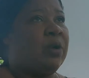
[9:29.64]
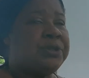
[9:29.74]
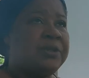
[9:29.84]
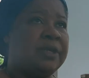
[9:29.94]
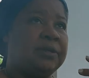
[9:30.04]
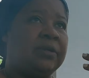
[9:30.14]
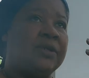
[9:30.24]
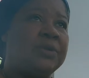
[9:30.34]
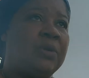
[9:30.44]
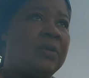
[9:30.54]
Once you get
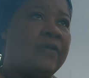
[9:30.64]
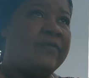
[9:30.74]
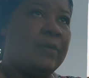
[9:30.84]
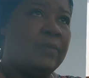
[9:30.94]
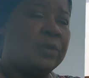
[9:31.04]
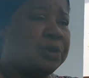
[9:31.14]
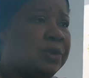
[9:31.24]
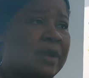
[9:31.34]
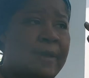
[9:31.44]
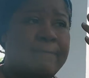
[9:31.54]
control over your emotions,
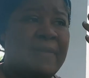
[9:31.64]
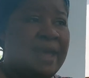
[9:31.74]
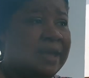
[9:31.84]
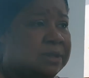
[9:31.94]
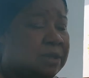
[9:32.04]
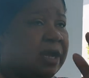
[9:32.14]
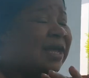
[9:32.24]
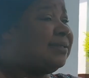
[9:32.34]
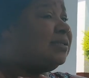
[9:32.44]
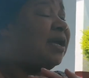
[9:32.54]
you're a master.
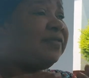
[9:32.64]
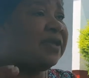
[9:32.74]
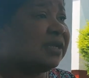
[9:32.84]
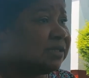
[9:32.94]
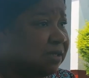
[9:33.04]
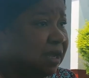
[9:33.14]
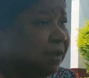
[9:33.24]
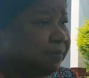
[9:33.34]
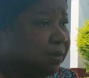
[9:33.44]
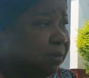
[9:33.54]
Nothing can
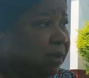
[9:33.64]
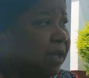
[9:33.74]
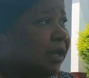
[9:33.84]
stop you.